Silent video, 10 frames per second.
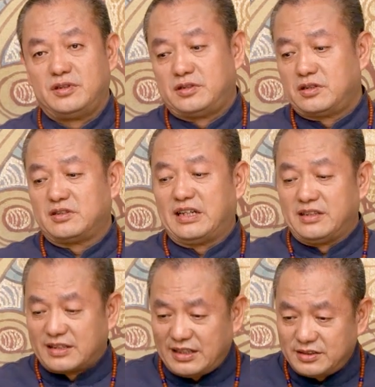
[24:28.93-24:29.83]

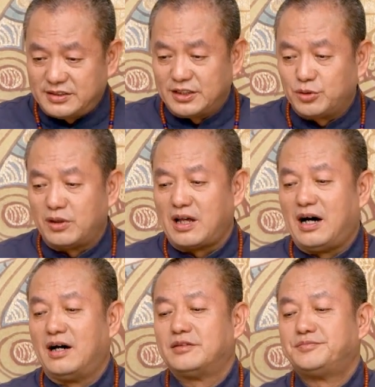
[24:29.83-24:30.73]
Everyone would start to
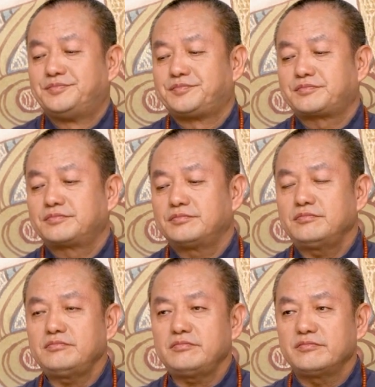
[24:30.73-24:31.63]
feel liberated.
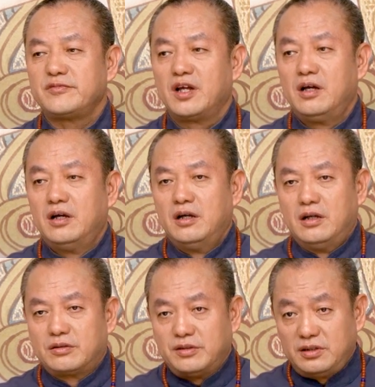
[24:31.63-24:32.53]

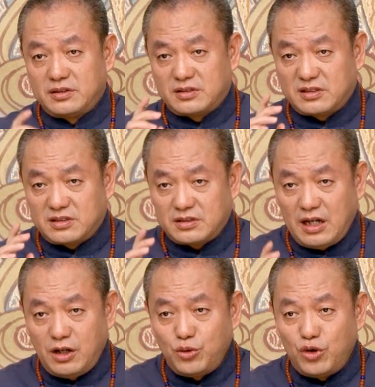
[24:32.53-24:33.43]
I've been
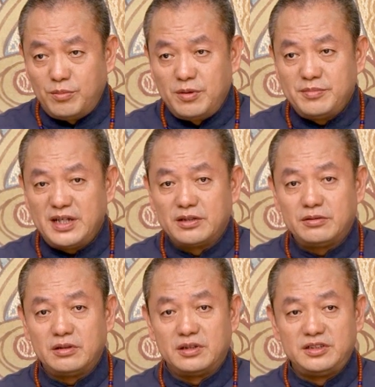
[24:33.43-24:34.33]
talking about
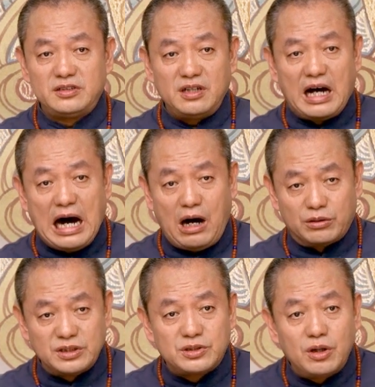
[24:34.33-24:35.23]
troubles, but when
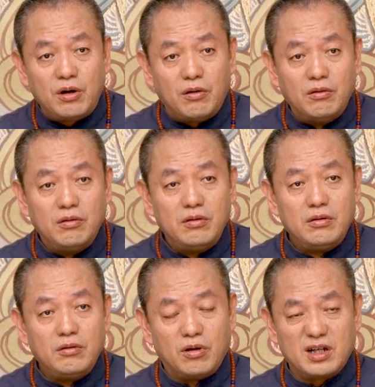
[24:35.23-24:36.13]
we're faced with
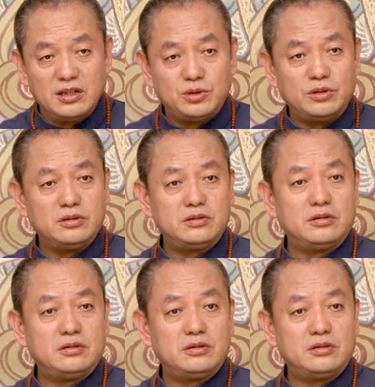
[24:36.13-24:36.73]
good things.